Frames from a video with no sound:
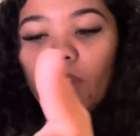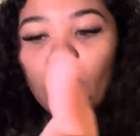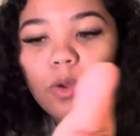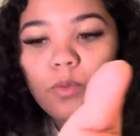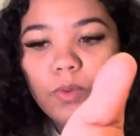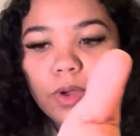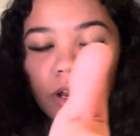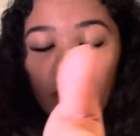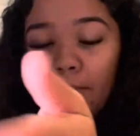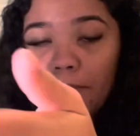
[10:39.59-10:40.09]

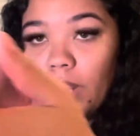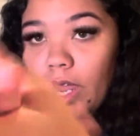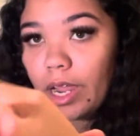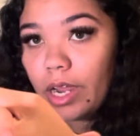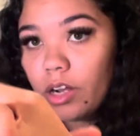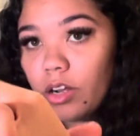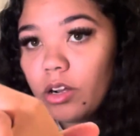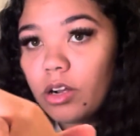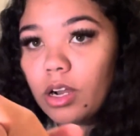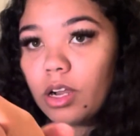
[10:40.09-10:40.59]
when I'm not
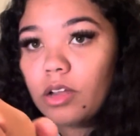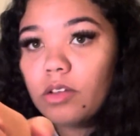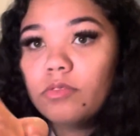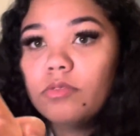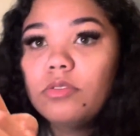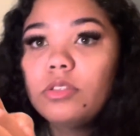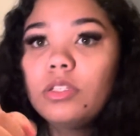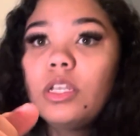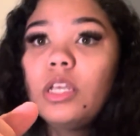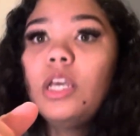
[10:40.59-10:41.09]
at her
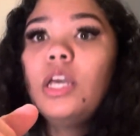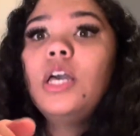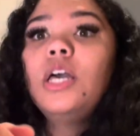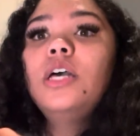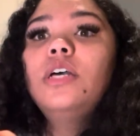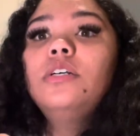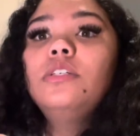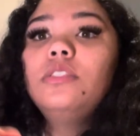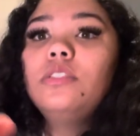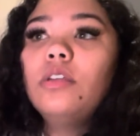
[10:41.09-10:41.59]
house.
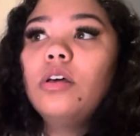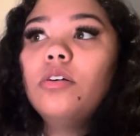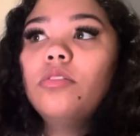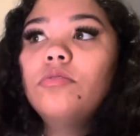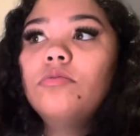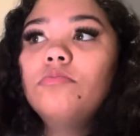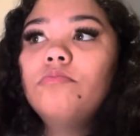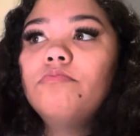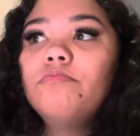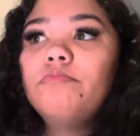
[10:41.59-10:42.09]

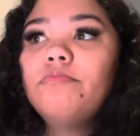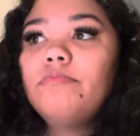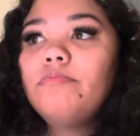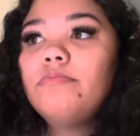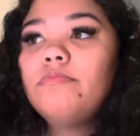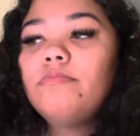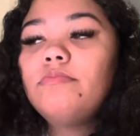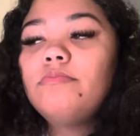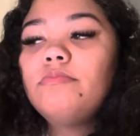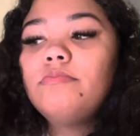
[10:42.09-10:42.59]
So
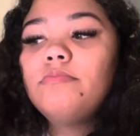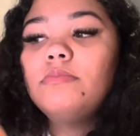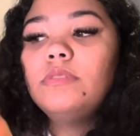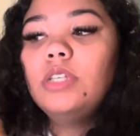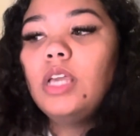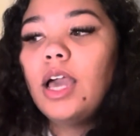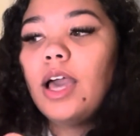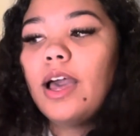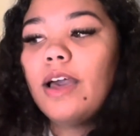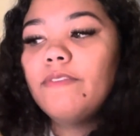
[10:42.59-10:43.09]

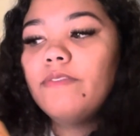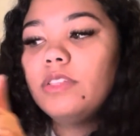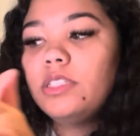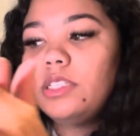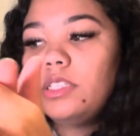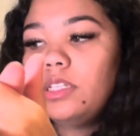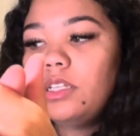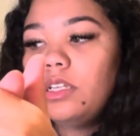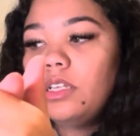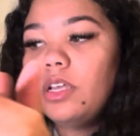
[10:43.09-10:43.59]
yeah, I have a
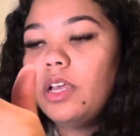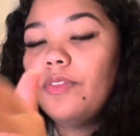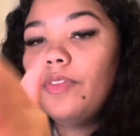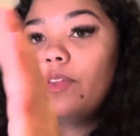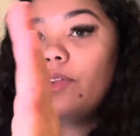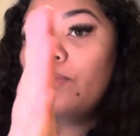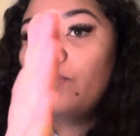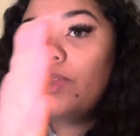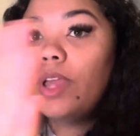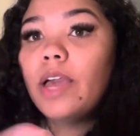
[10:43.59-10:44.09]
seat, and
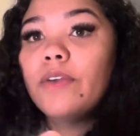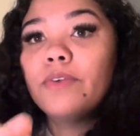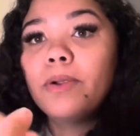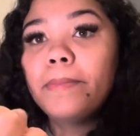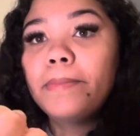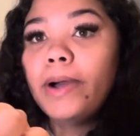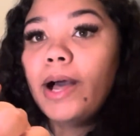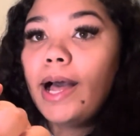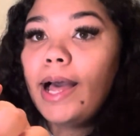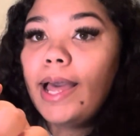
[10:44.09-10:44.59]
then we have our
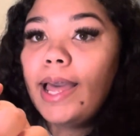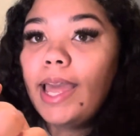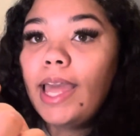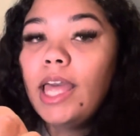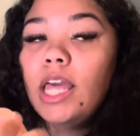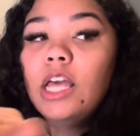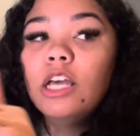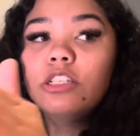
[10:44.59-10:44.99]
pot.